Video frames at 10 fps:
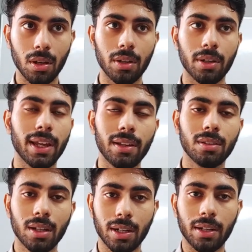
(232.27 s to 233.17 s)

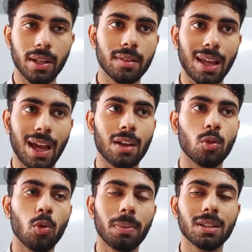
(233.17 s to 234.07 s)
read the contents and
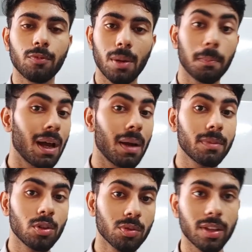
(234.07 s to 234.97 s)
open the
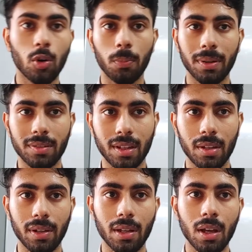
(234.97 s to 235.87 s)
webcam using
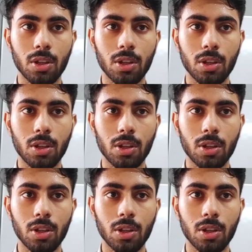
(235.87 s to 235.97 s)
OpenCV.